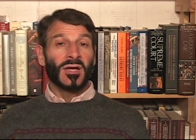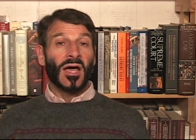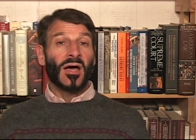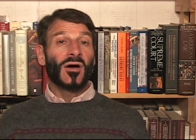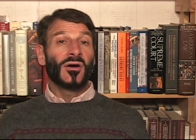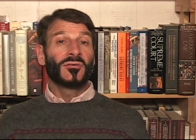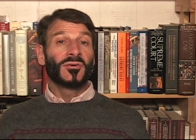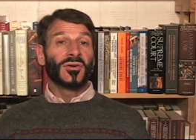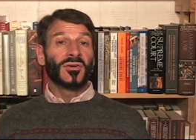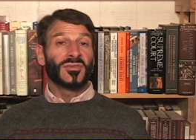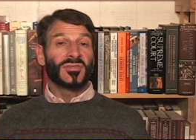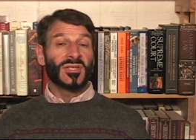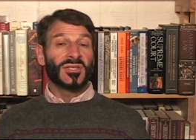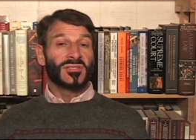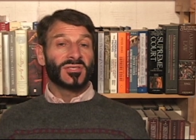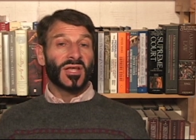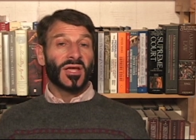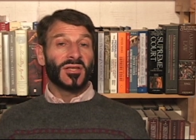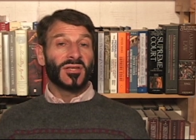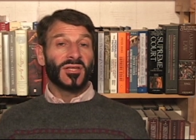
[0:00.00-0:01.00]
However,
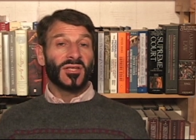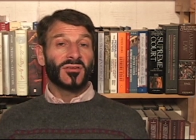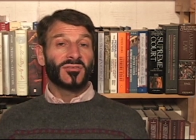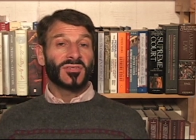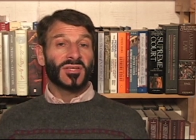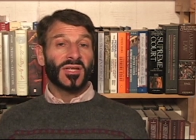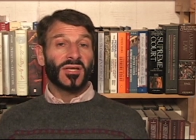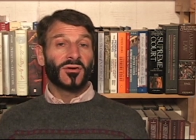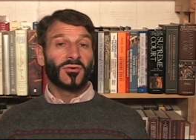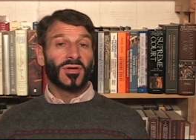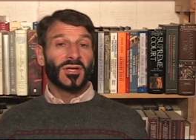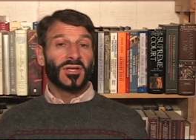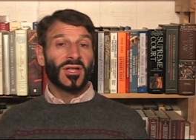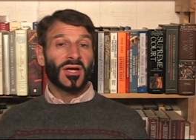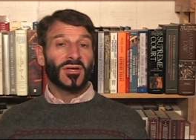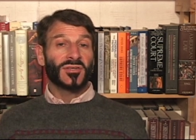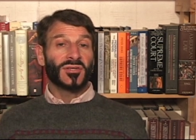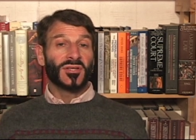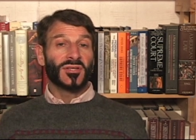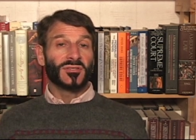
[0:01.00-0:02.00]
since the idea of scale
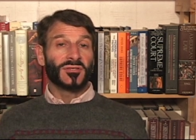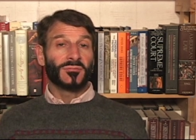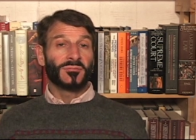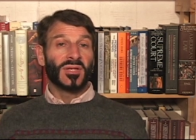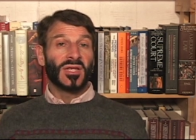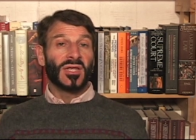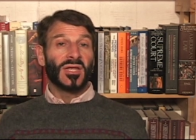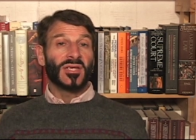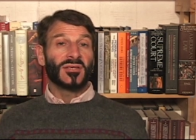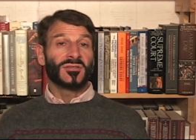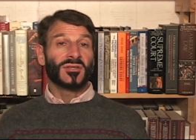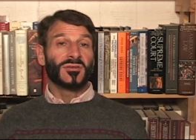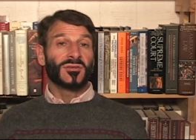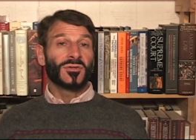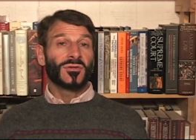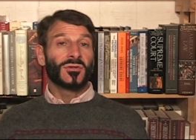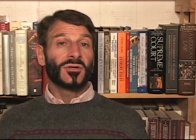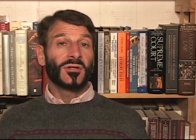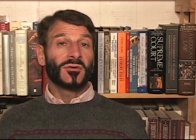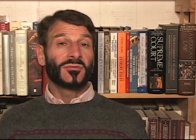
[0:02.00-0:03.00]
reductionism is
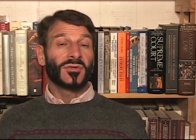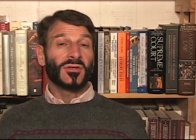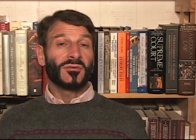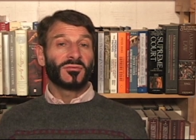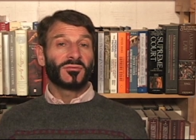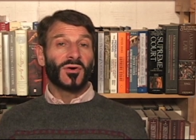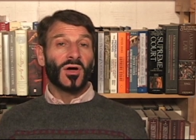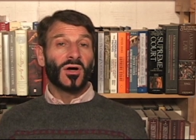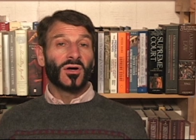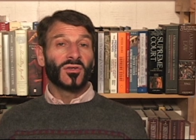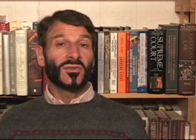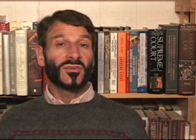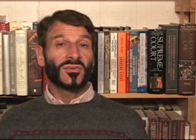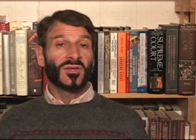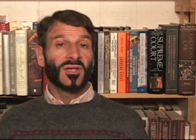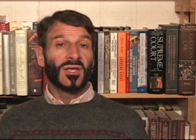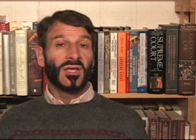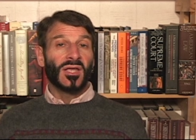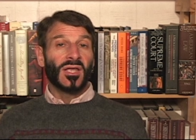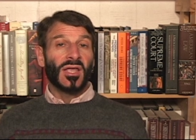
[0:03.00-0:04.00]
intuitively false
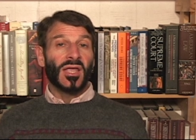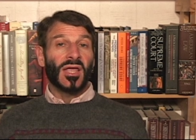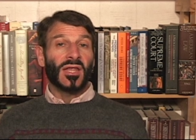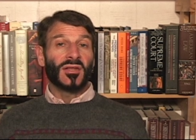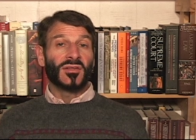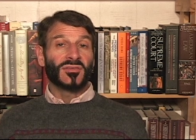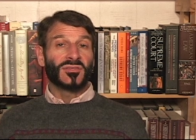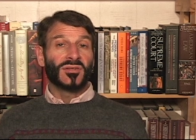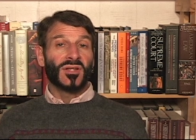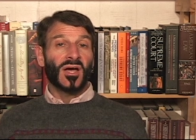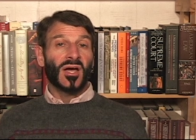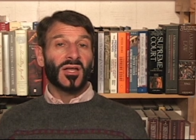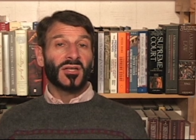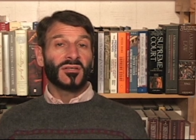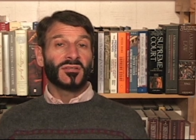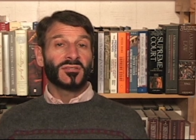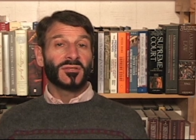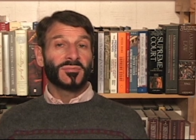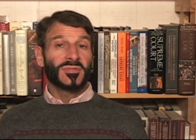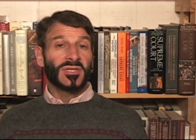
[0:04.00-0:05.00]
and is
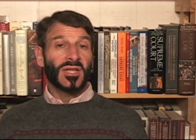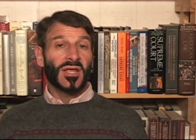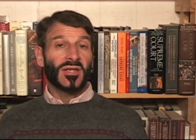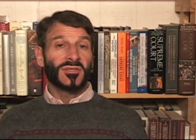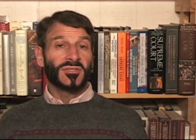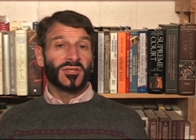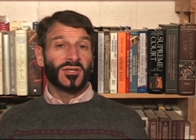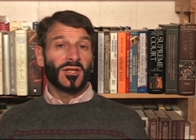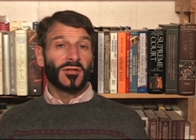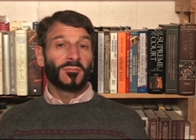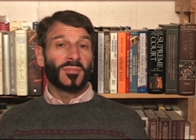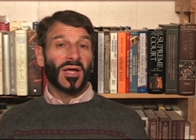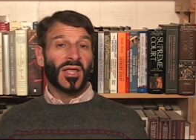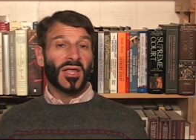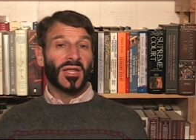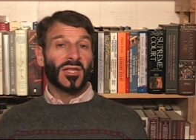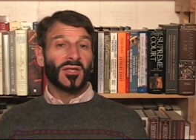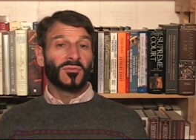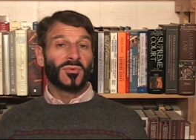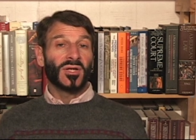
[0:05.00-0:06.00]
not substantiated by
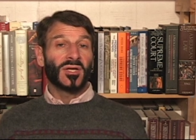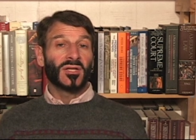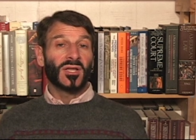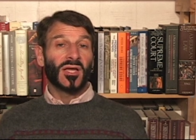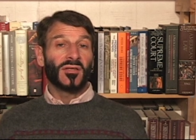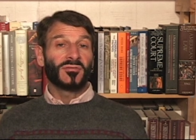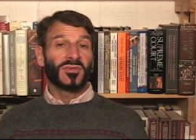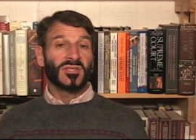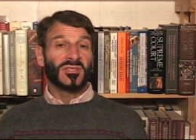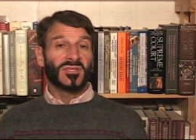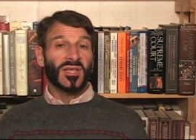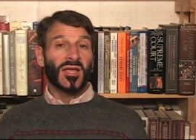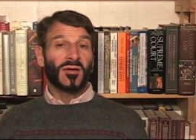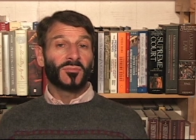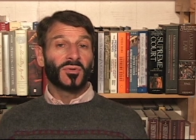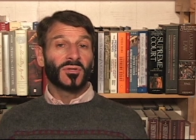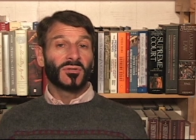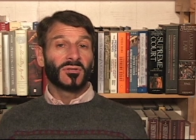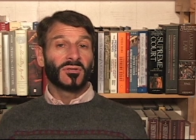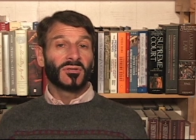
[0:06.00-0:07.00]
any real-life
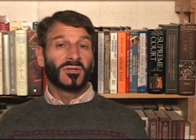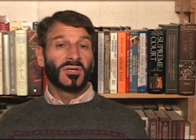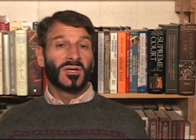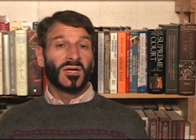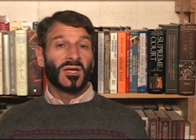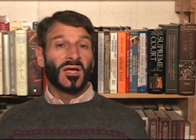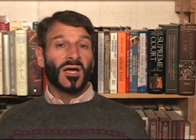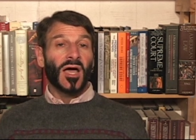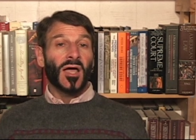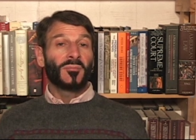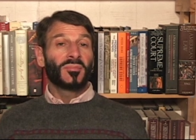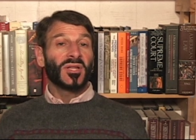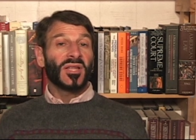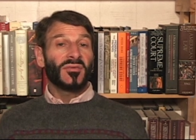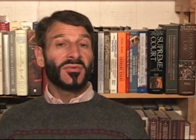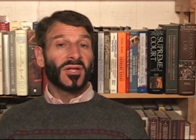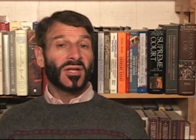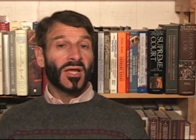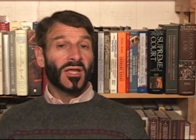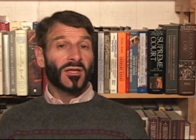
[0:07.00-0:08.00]
example, I
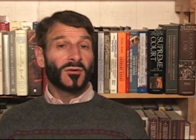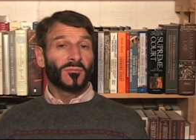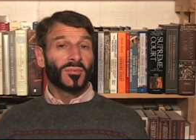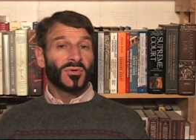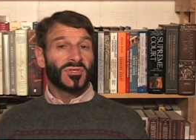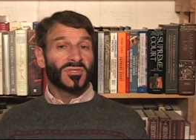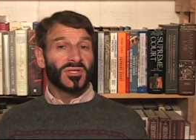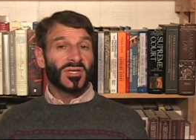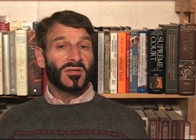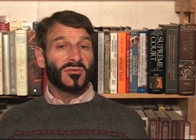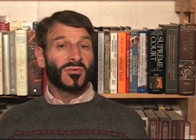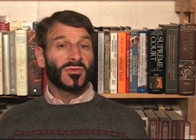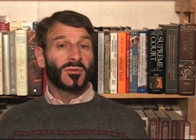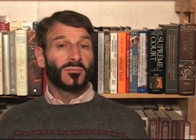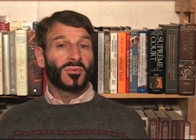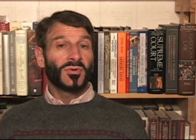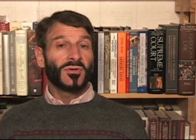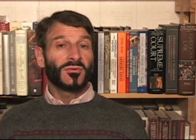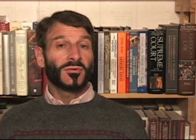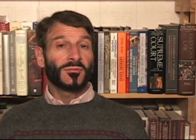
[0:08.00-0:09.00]
believe that I can proceed with the
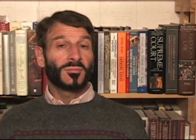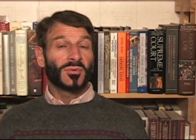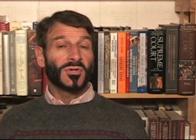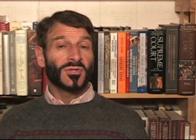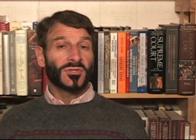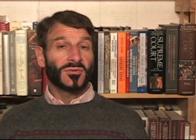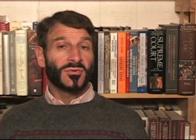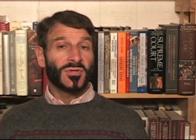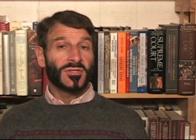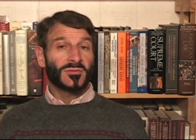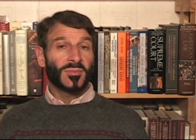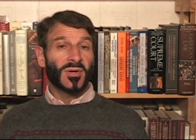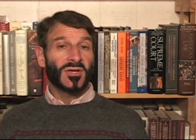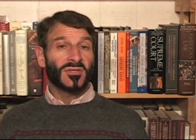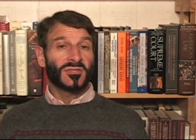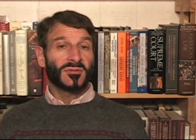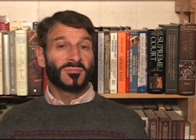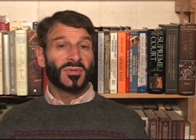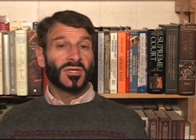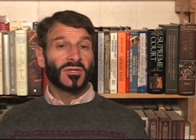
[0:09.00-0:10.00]
proof of personal
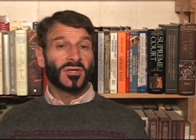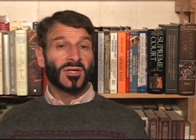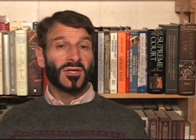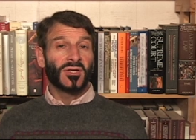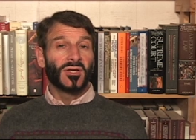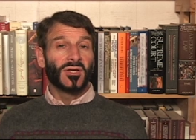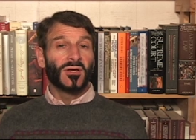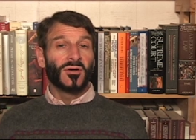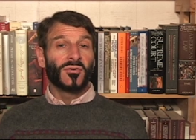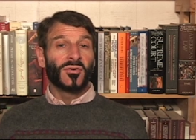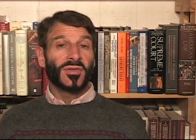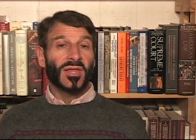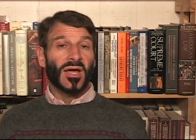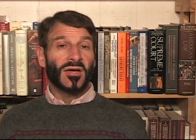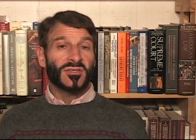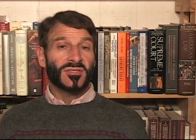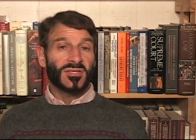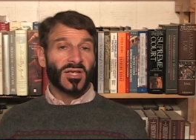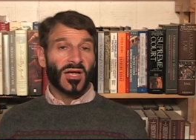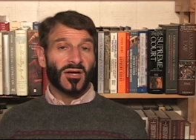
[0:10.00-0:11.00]
responsibility
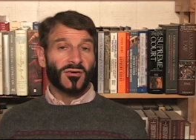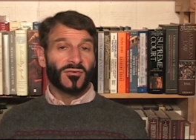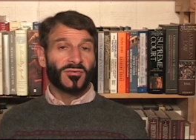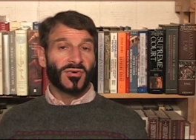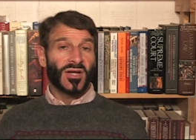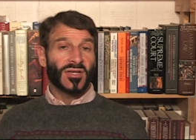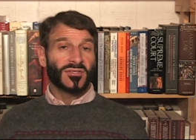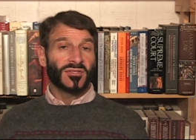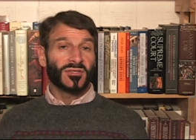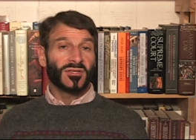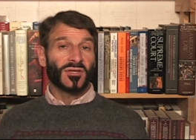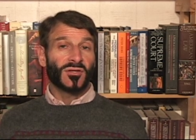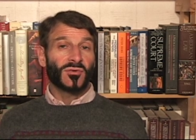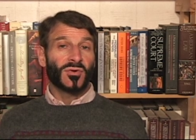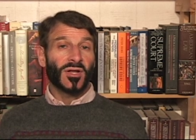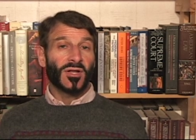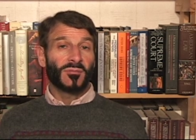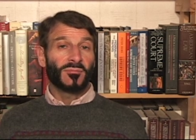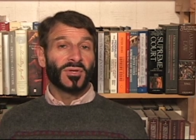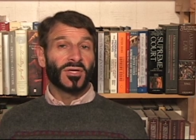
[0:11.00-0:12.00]
without sacrificing the
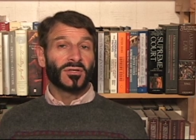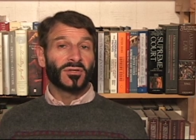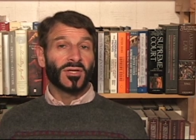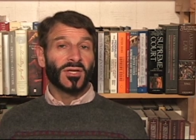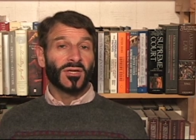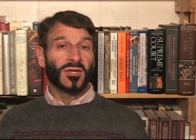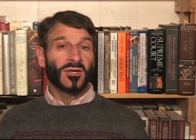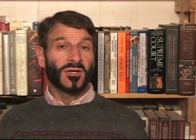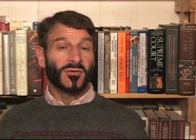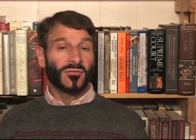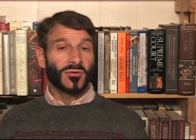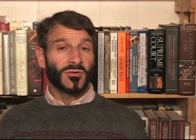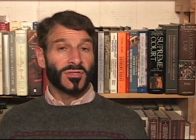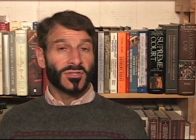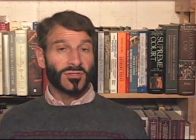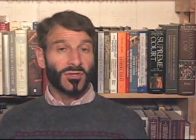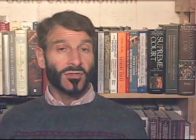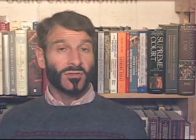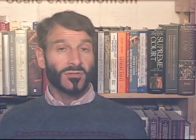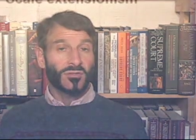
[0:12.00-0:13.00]
credibility of the
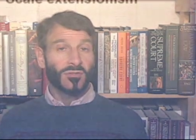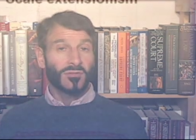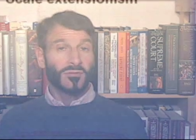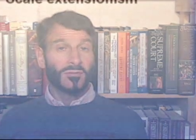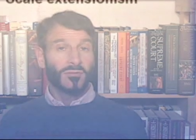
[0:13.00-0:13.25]
result.